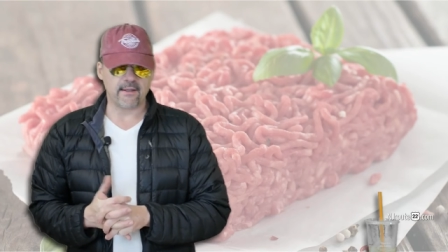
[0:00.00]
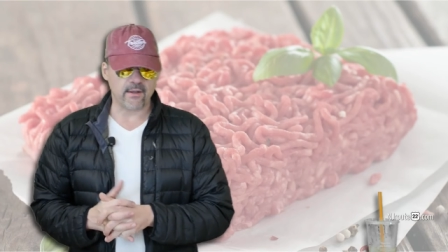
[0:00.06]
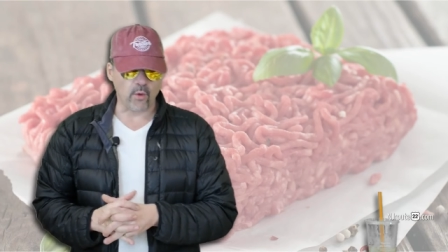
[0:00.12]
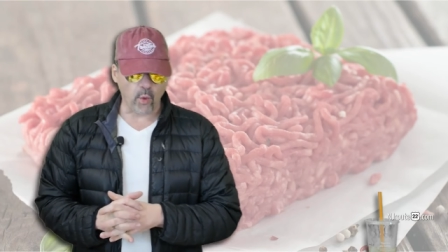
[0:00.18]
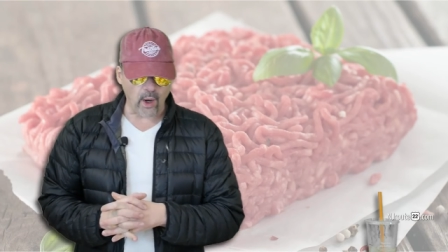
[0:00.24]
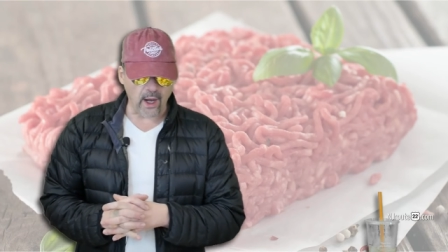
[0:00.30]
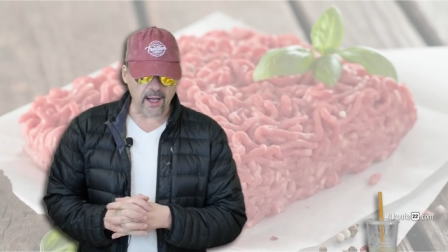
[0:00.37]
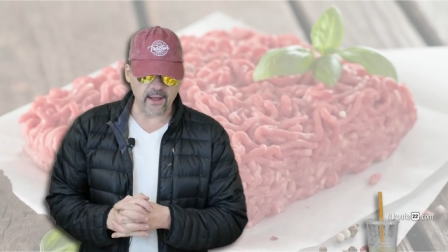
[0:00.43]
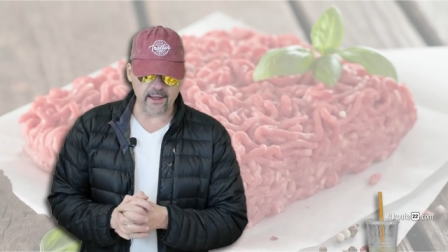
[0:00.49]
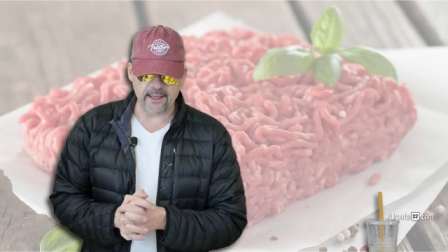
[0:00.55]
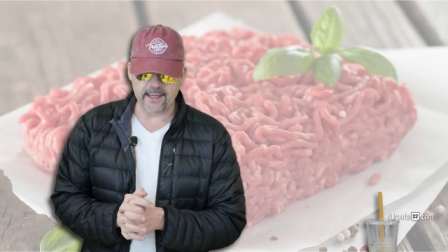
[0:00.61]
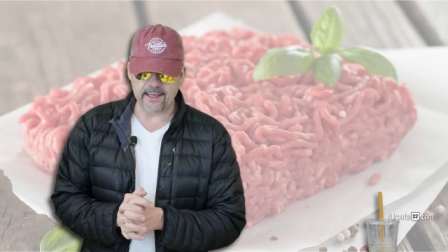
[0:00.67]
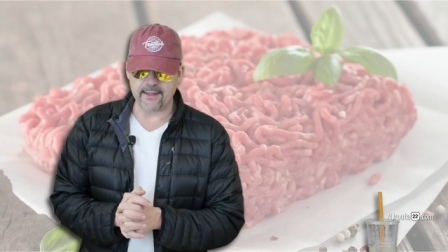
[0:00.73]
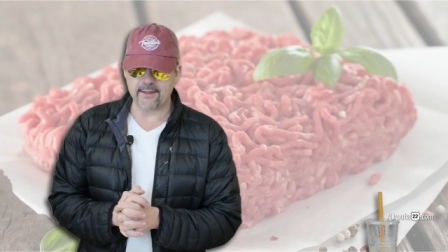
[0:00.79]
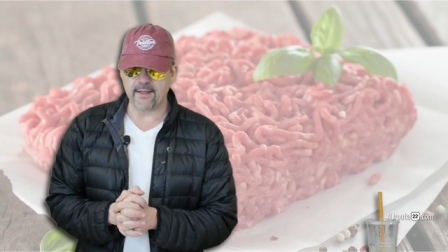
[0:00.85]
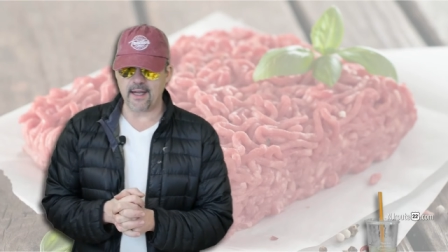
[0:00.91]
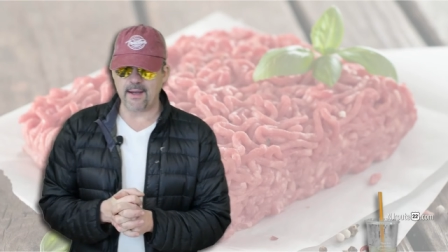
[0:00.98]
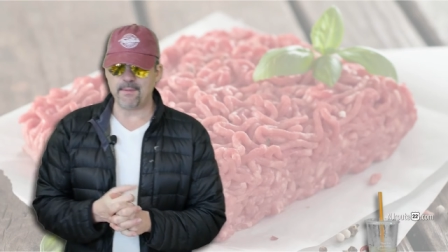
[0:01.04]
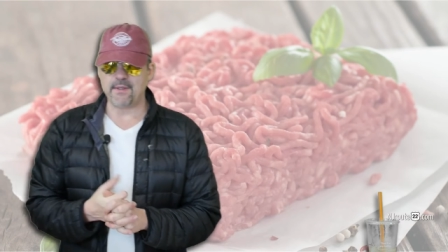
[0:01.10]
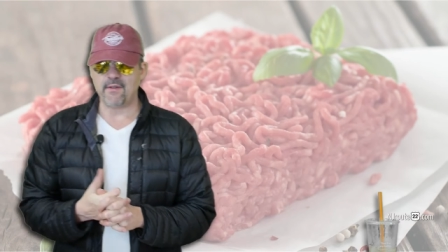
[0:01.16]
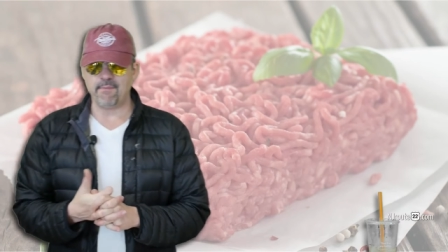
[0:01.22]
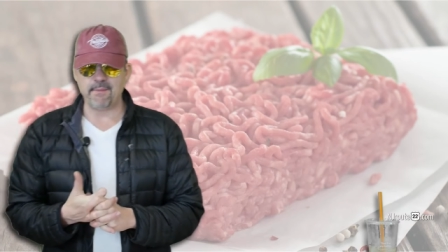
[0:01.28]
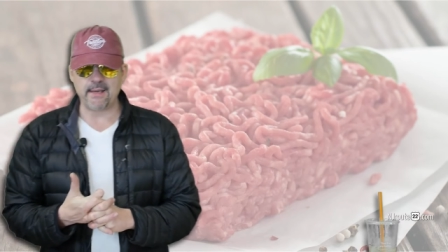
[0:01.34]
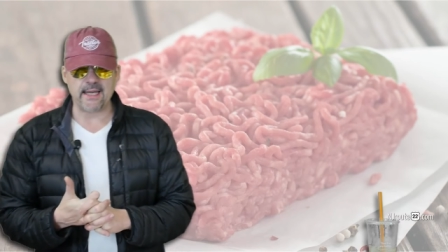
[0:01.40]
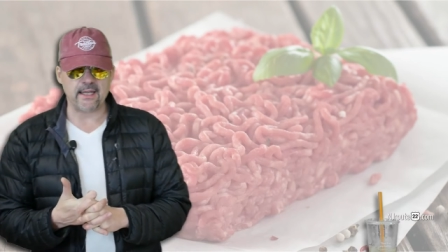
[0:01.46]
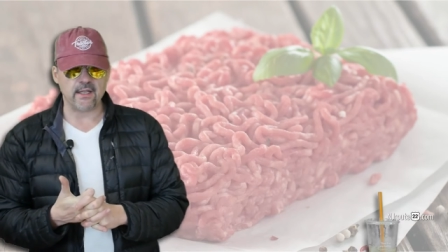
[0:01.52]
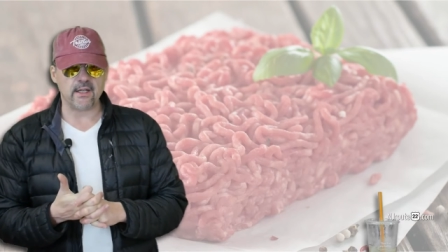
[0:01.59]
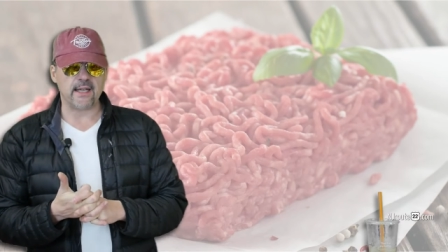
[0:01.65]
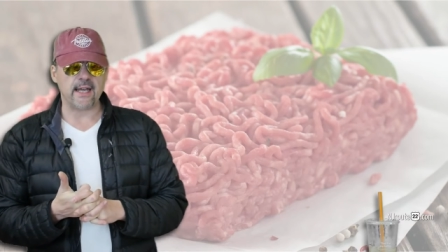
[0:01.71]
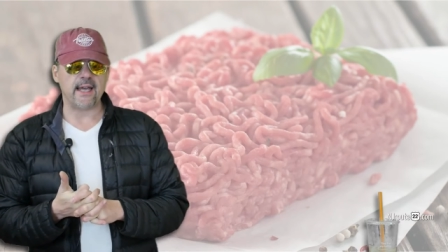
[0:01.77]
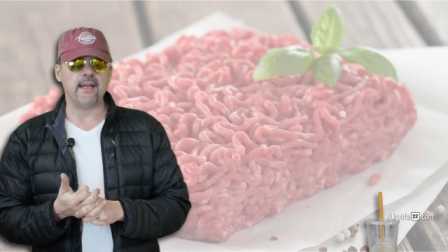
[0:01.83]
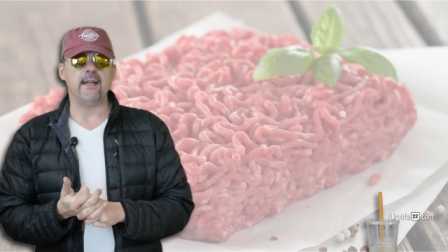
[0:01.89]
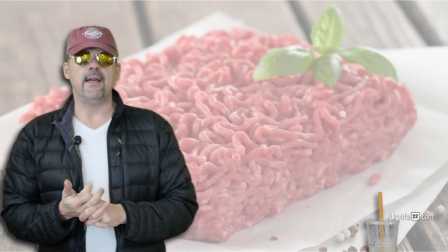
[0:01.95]
quality and types of meat you
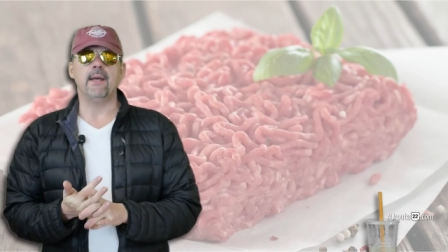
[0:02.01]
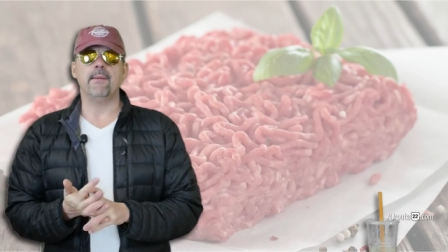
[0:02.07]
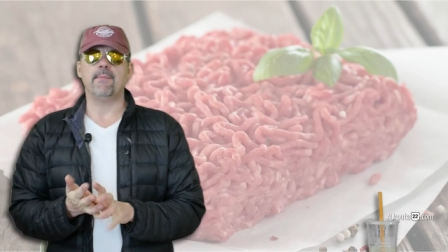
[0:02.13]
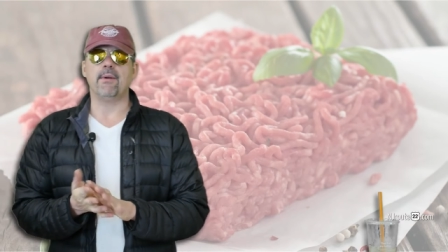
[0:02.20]
get,